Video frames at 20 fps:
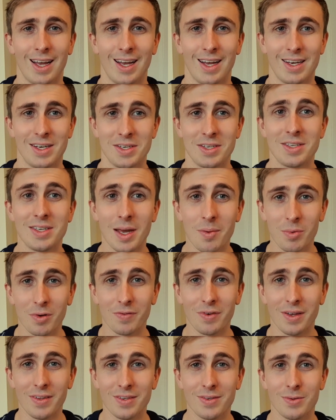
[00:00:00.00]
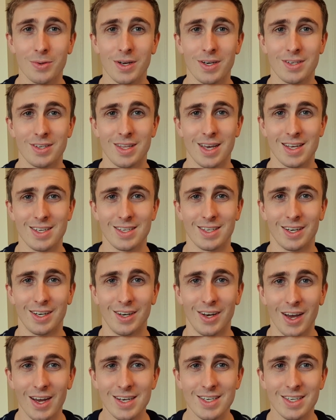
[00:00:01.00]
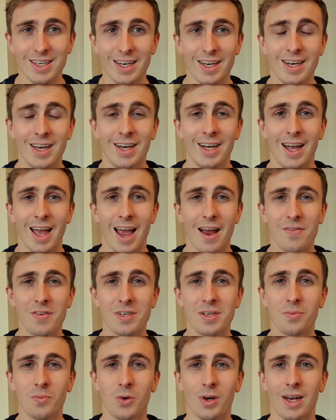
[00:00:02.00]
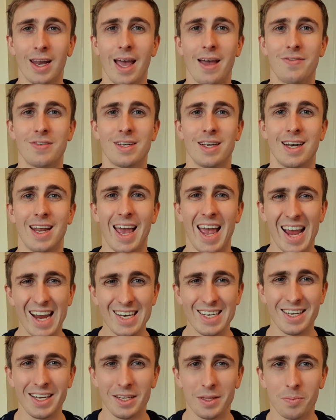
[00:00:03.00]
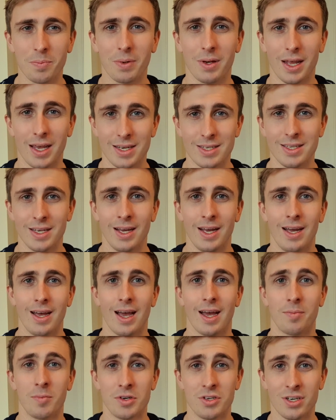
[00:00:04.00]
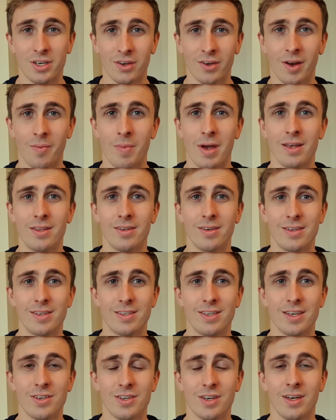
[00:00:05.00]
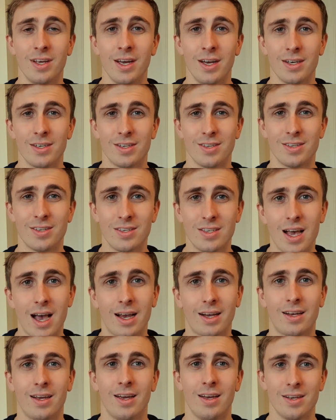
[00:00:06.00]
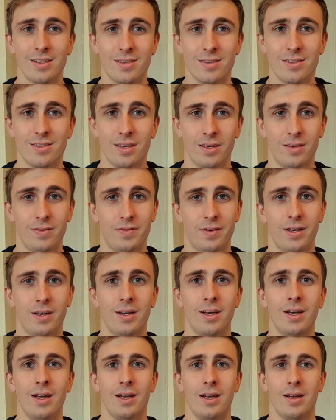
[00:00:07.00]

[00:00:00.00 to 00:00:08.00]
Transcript: in December 5th, 2019, Everton were left in 18th place, and Moshiri made the decision to sack Silva.